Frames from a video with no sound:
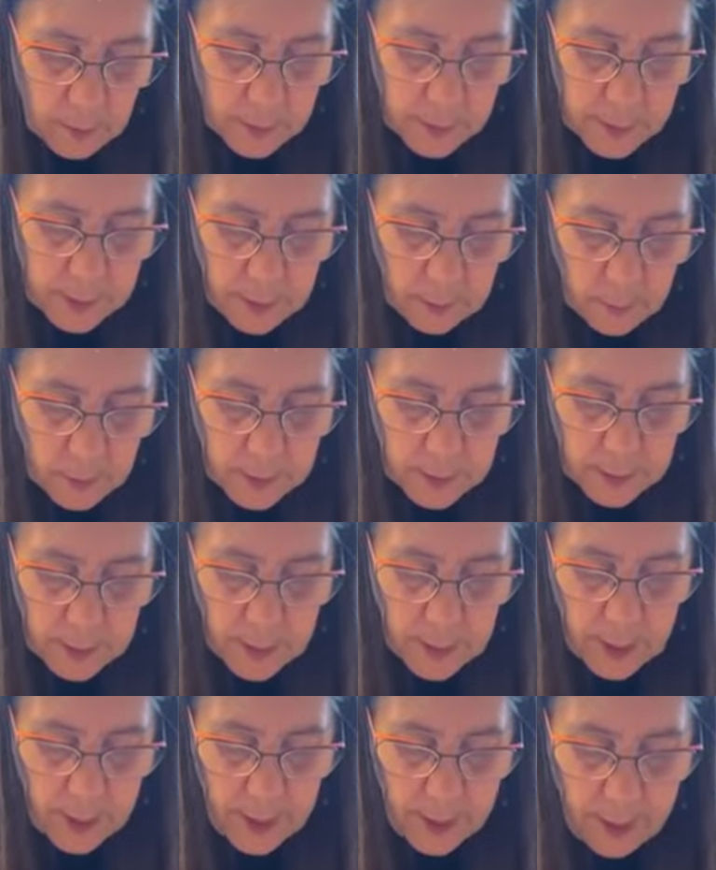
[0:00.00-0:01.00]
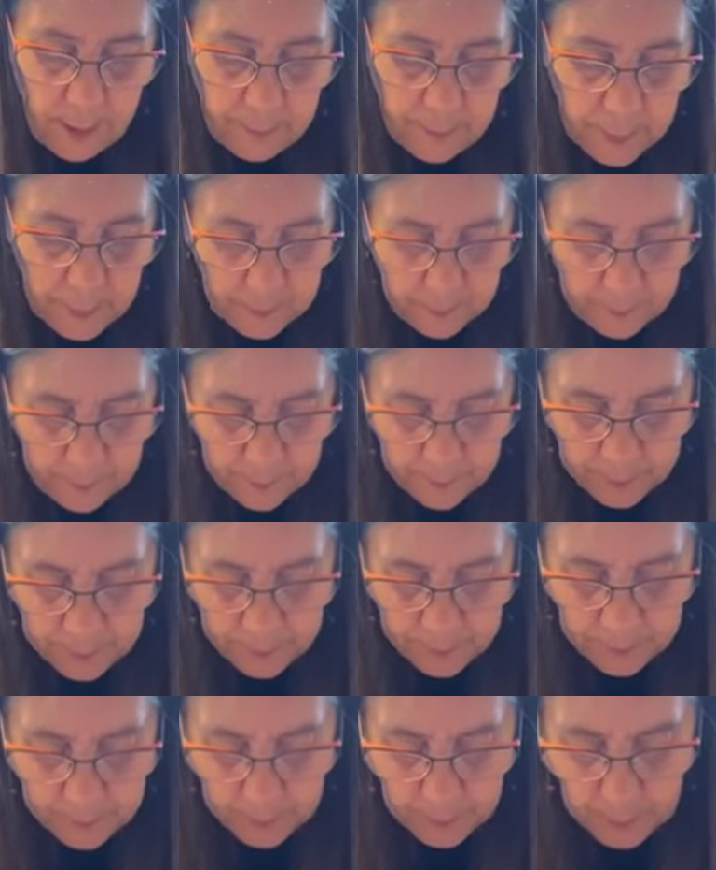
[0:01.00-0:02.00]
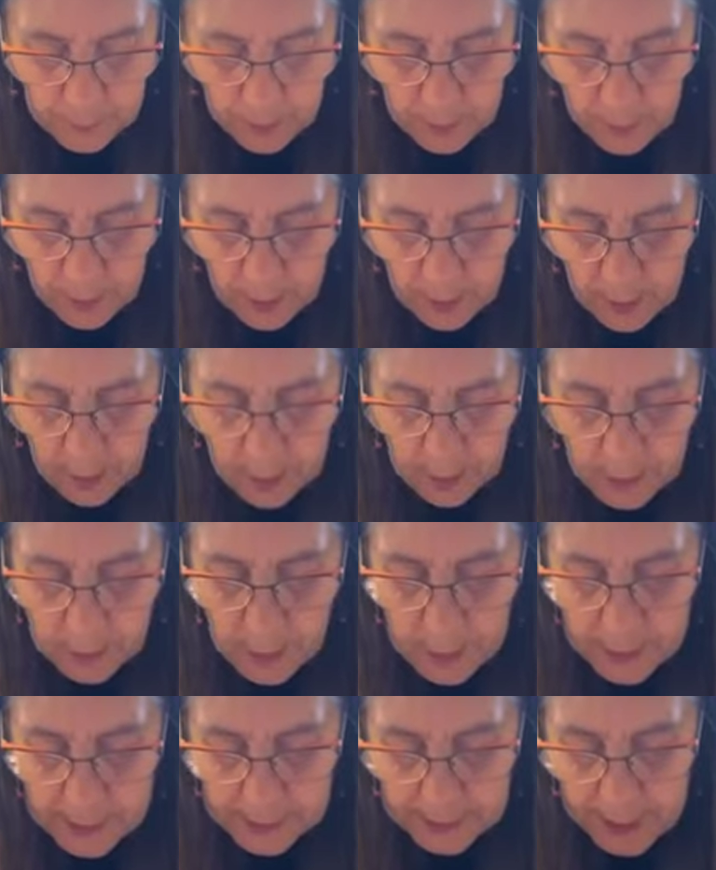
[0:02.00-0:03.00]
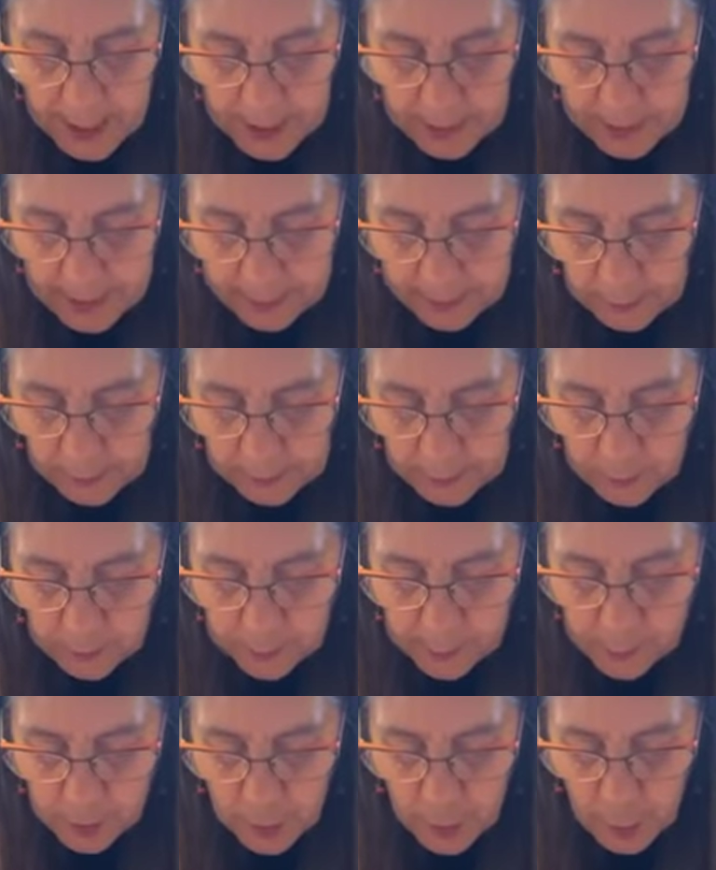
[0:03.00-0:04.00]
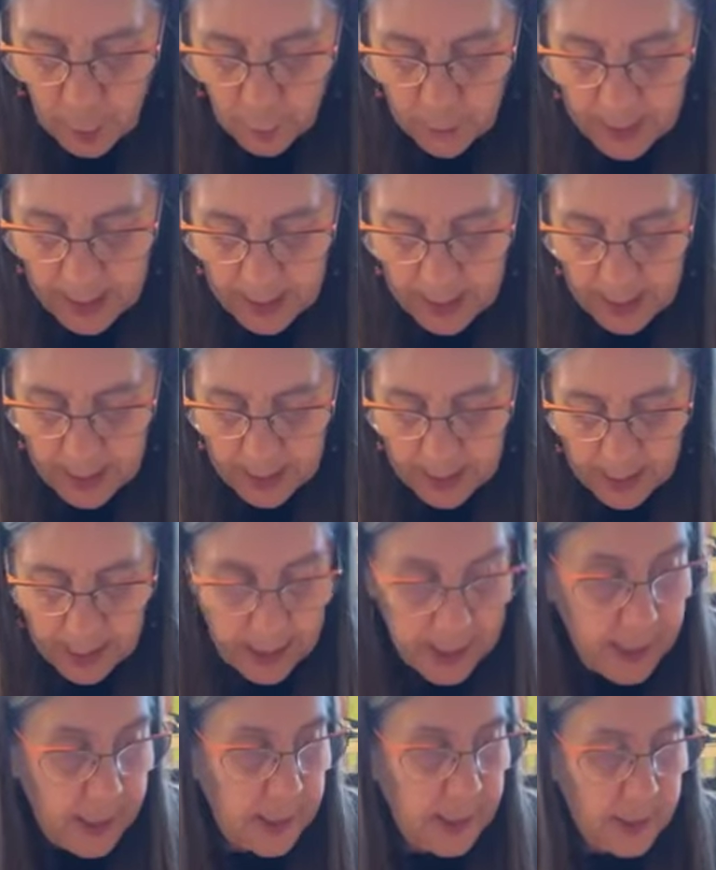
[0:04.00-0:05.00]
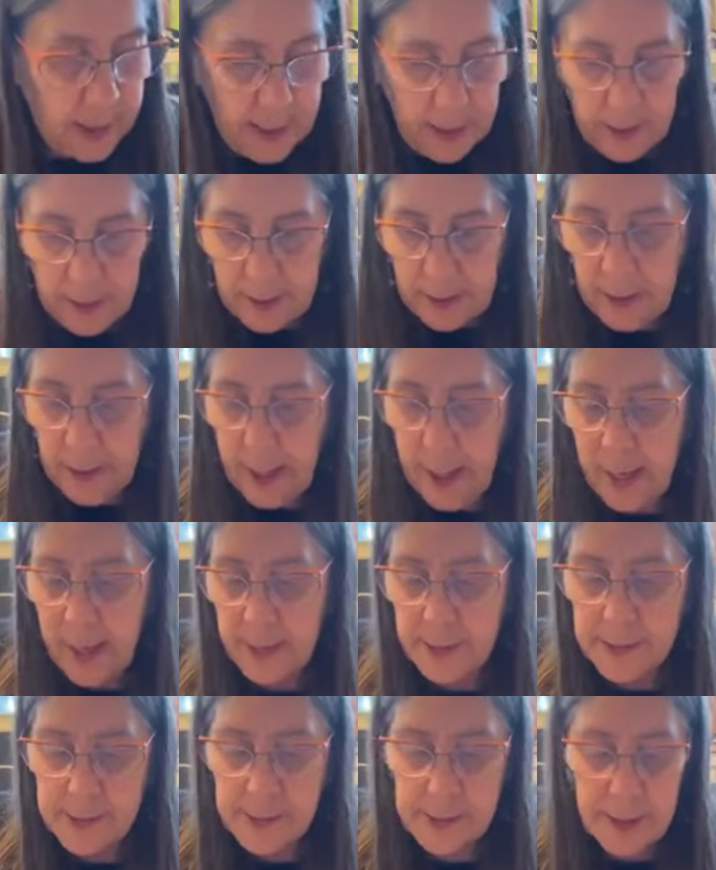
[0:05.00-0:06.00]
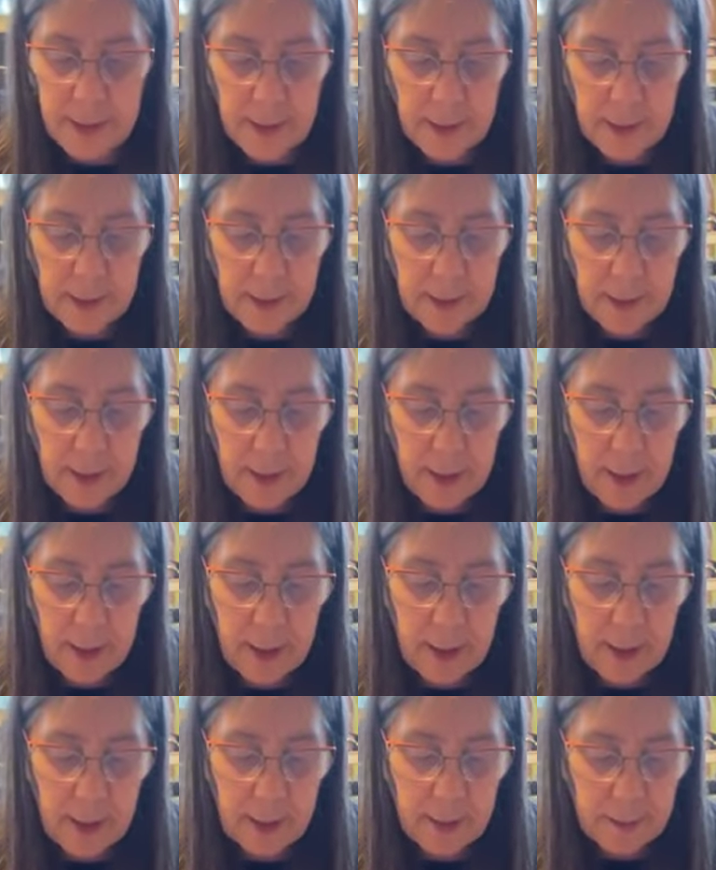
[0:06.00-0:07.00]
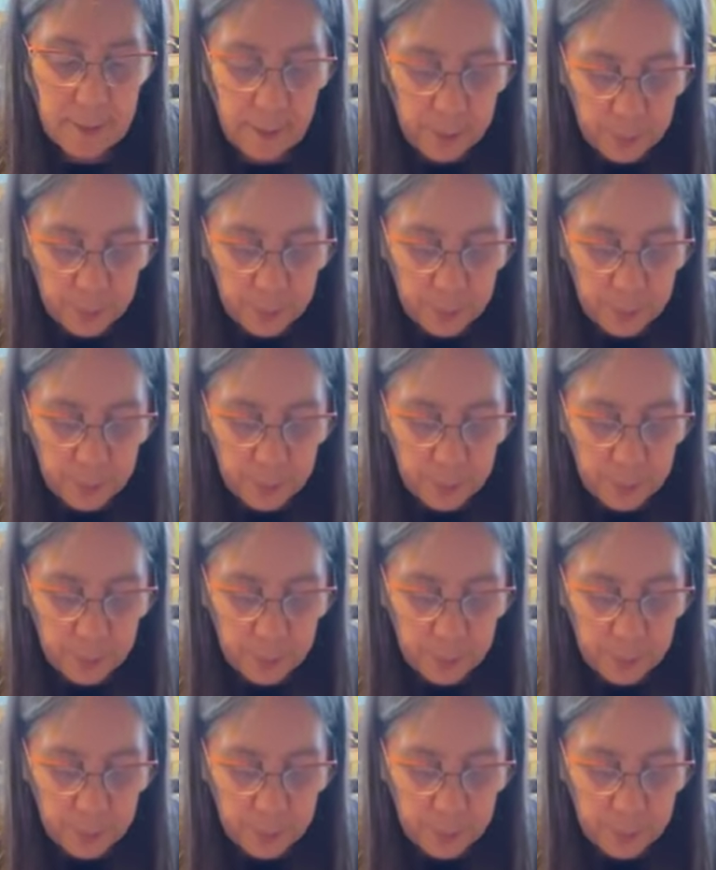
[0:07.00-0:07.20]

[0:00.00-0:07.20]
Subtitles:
we'll see what's going to happen. So this has got like a little snowman, and he has a